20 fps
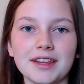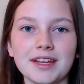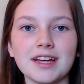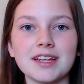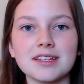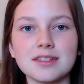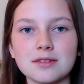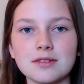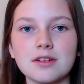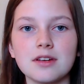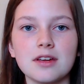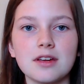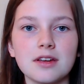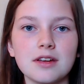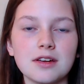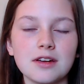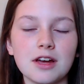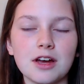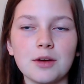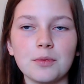and that's
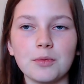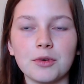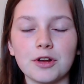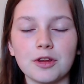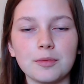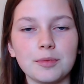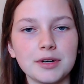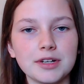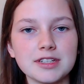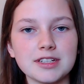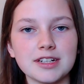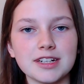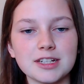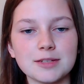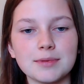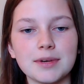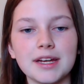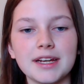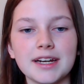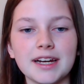one of the points I'll
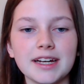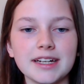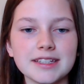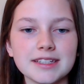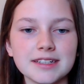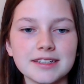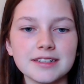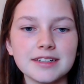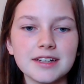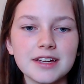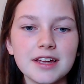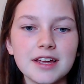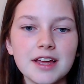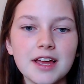explain later.